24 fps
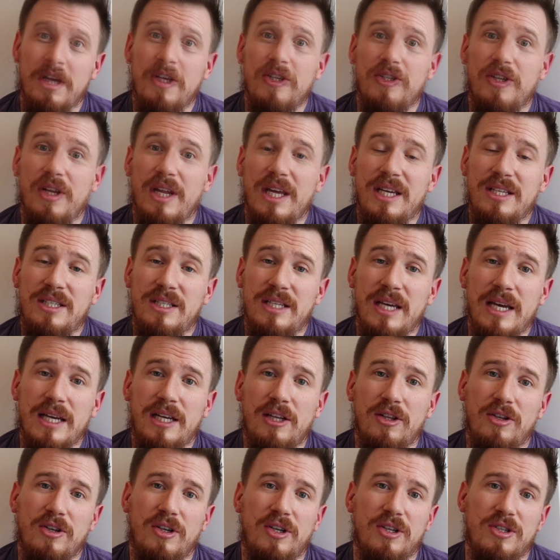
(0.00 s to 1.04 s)
So let's
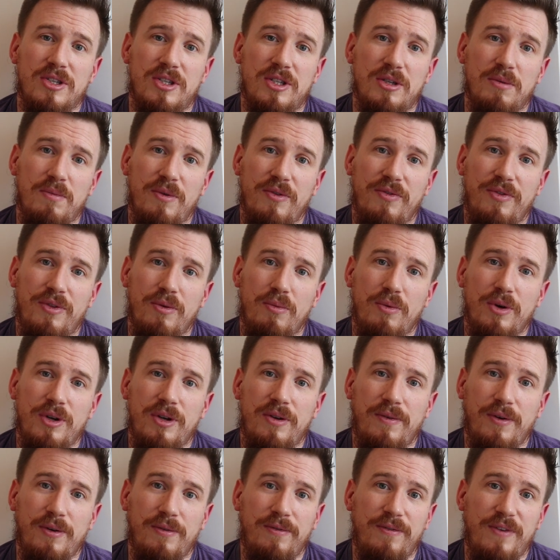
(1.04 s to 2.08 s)
take a look at some of the
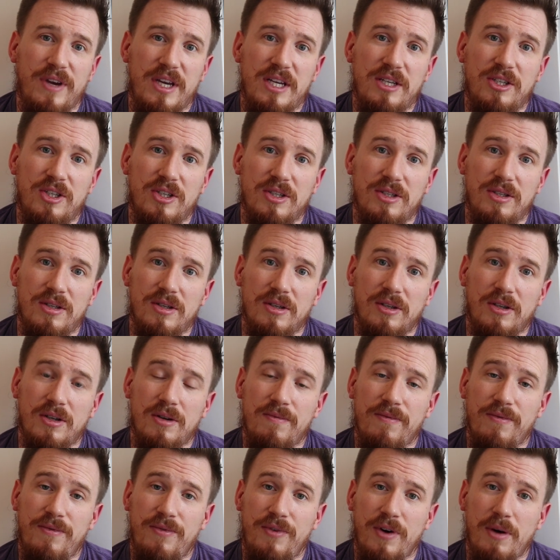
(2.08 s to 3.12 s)
wonderful features that
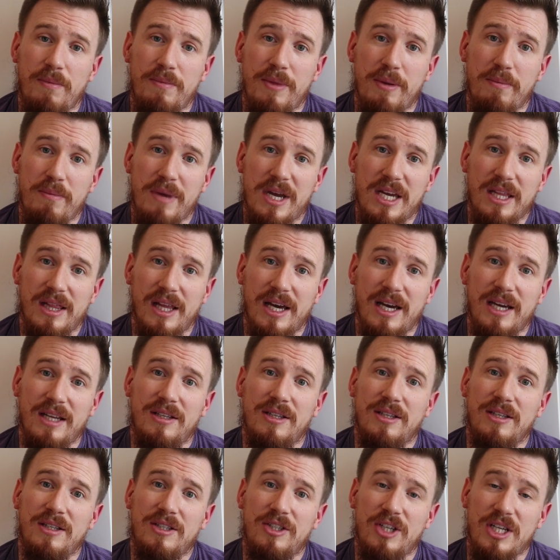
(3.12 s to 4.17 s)
come from the MIELE
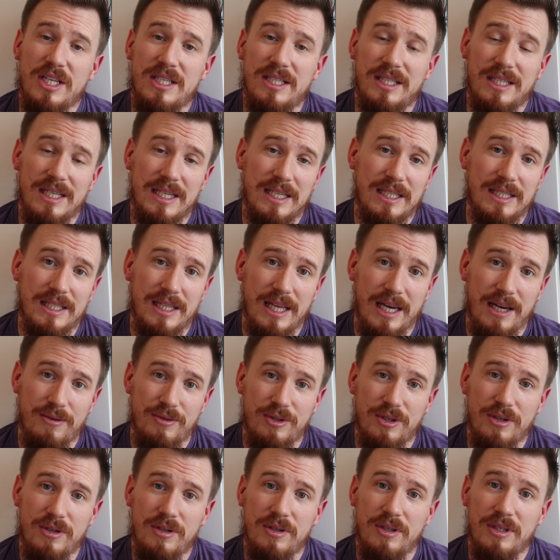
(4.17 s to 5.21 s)

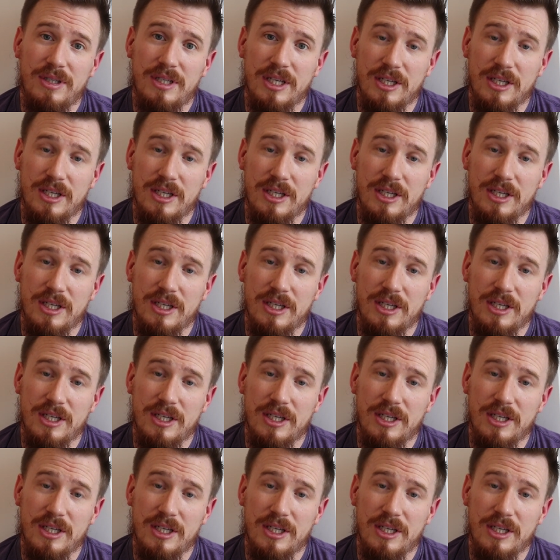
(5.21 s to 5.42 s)
G6000